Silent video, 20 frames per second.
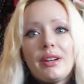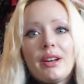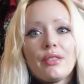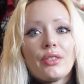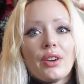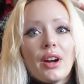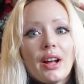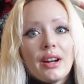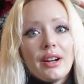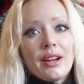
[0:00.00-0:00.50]
never
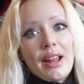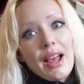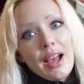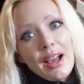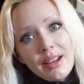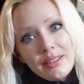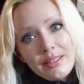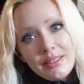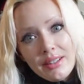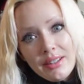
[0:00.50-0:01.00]
had an
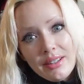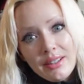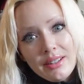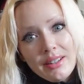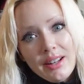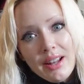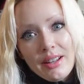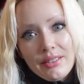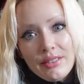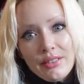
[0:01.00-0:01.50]
accident
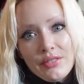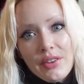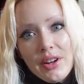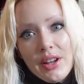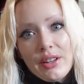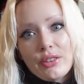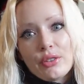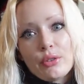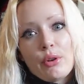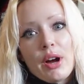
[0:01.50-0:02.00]
as of
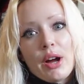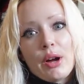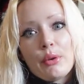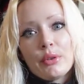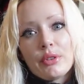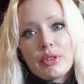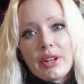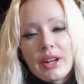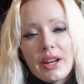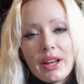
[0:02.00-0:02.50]
yet. So I
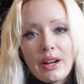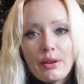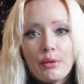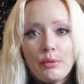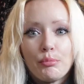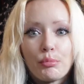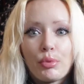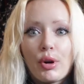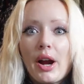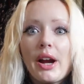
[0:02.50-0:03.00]
was like, and I
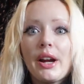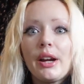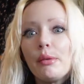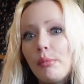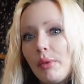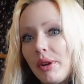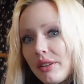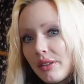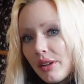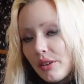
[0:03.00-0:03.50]
prided
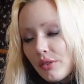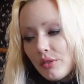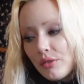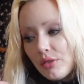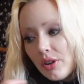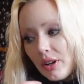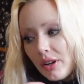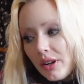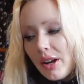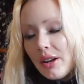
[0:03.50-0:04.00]
myself on
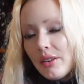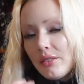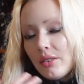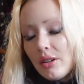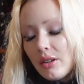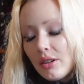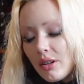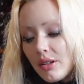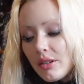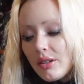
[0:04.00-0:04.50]

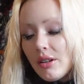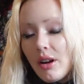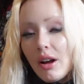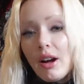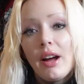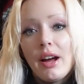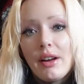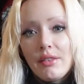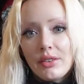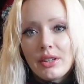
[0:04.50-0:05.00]

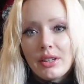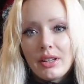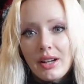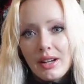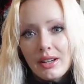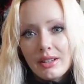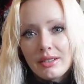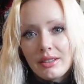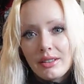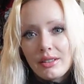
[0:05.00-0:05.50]
not having an
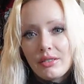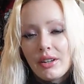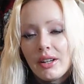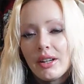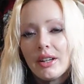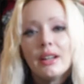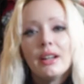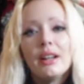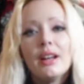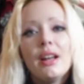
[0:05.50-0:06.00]
accident,
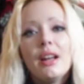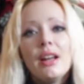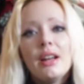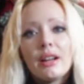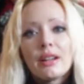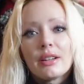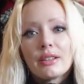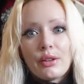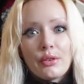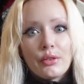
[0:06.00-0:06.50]
right?
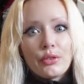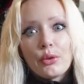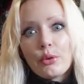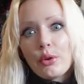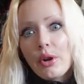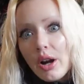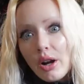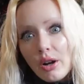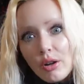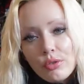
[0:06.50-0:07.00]
Because I was so
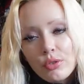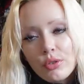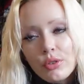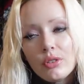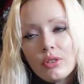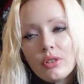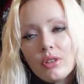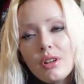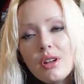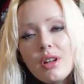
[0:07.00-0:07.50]

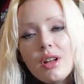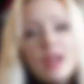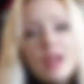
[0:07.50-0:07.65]
careful.